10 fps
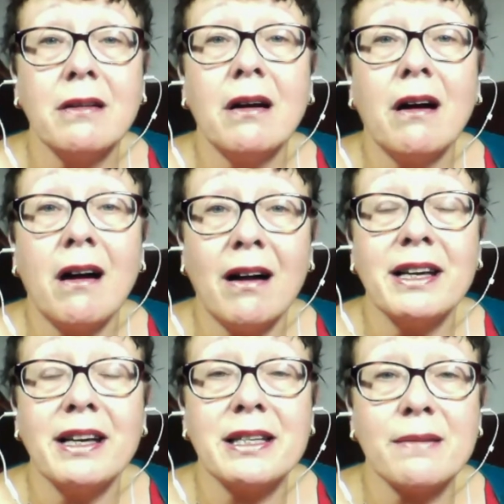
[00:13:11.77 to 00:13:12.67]

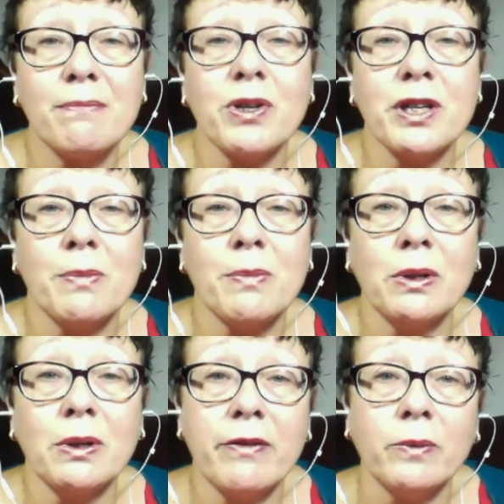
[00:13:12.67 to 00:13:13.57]
highest possible
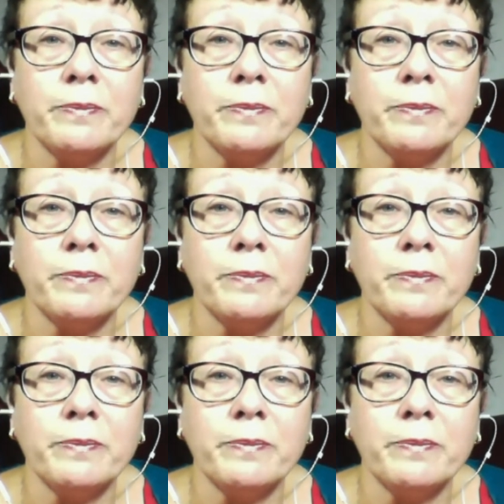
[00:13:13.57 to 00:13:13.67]
level.